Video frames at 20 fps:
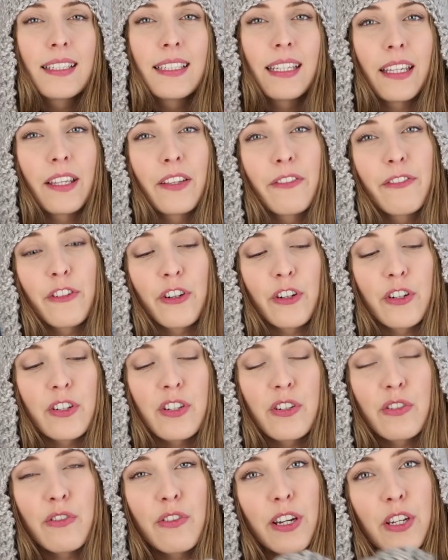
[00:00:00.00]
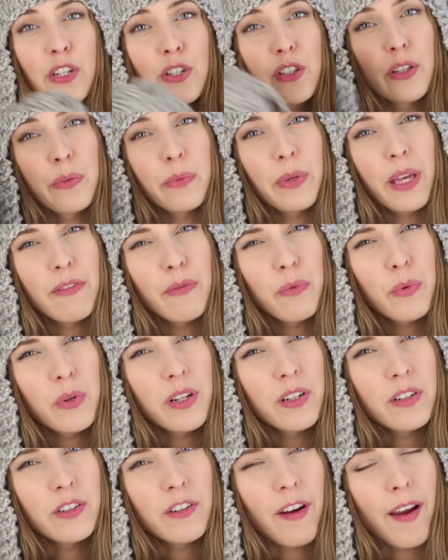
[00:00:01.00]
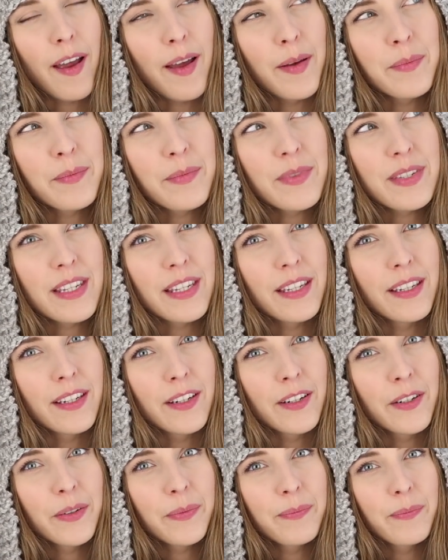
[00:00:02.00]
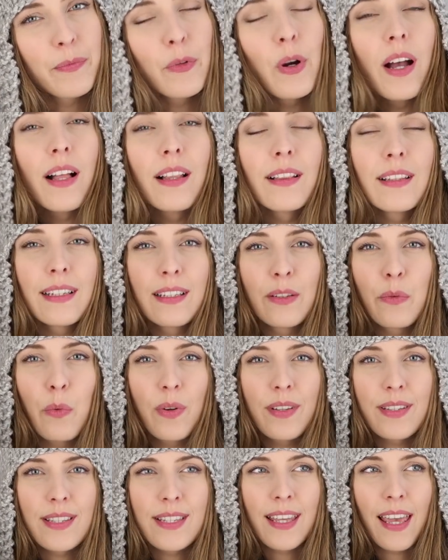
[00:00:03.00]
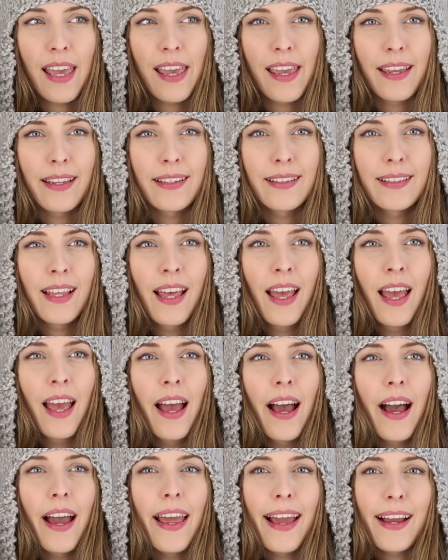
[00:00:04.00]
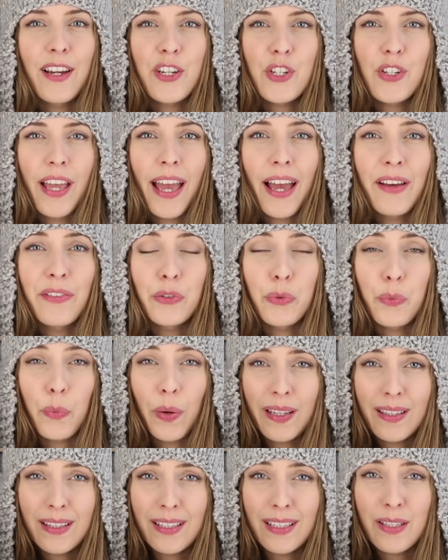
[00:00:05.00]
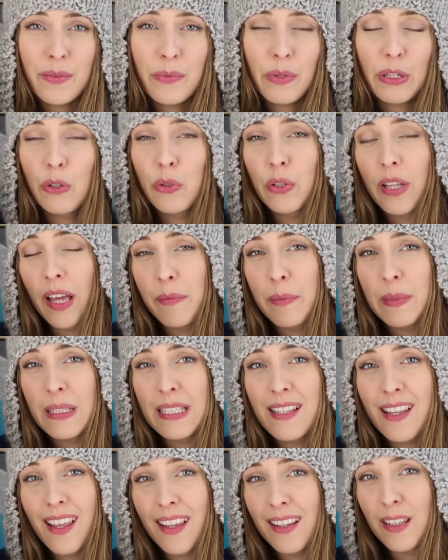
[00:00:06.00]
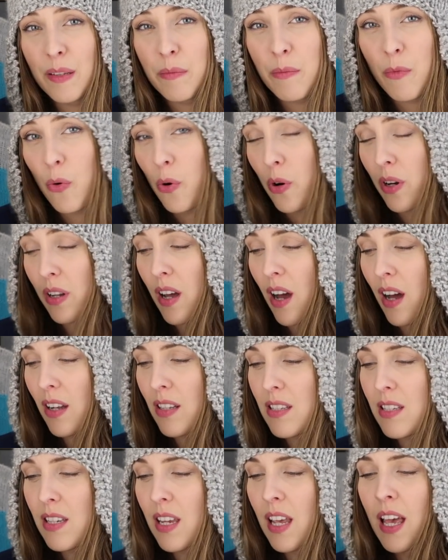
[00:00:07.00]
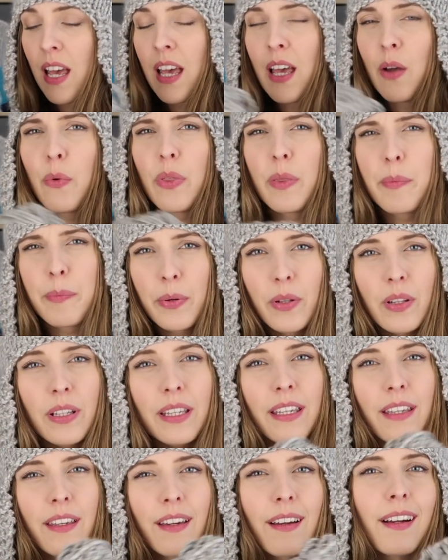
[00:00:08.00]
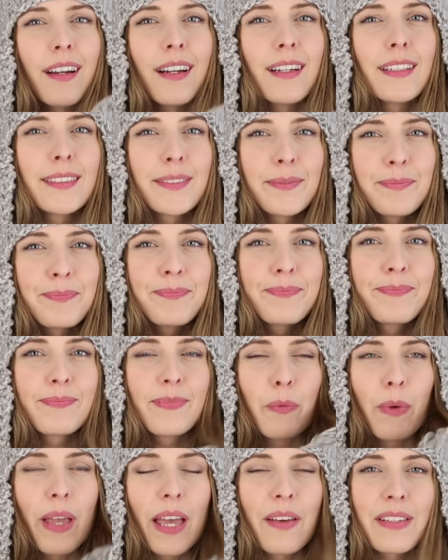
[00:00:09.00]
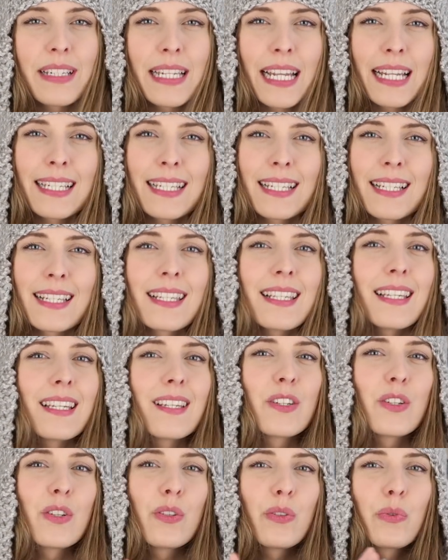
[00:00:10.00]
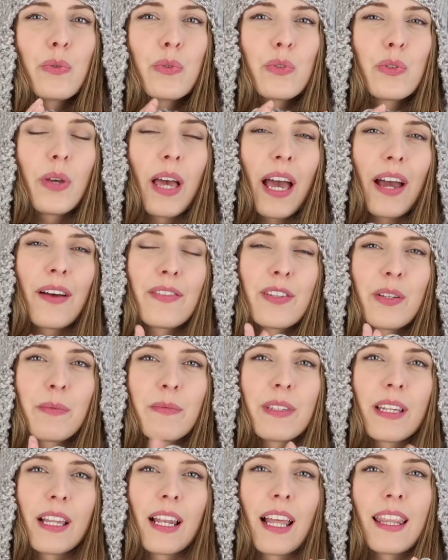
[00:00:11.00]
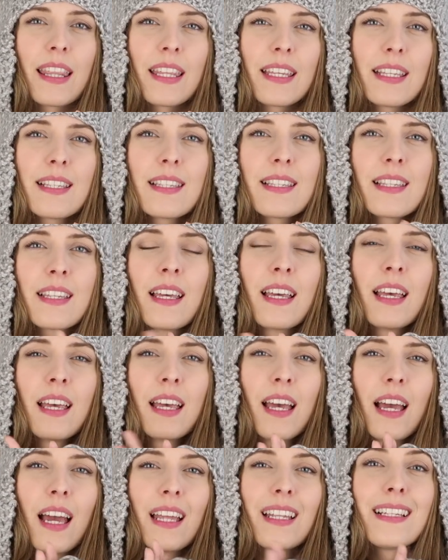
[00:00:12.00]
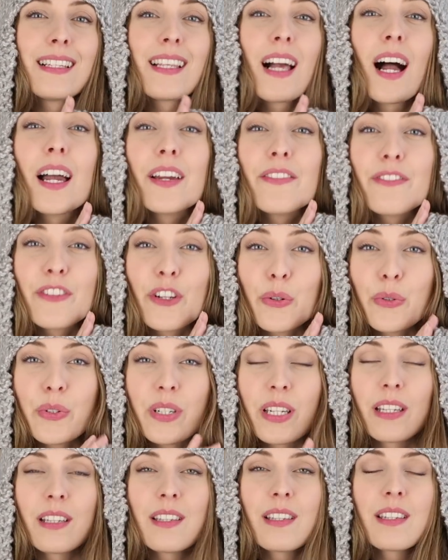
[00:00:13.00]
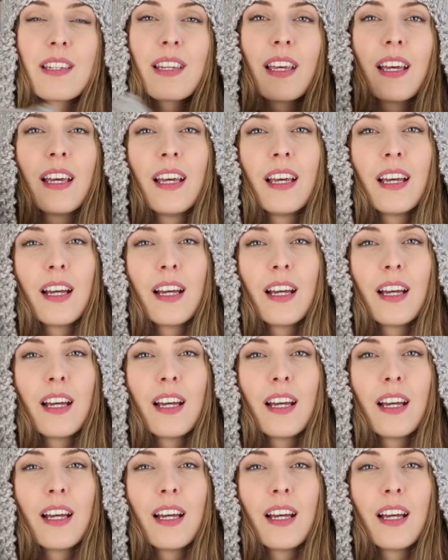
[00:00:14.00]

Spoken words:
taking for consideration that we have 100 grams here. Well, in one skein, I actually haven't weighted, it could have been slightly more or not. With the bulky yarn, we have a tendency to have something like this. At least I've noticed,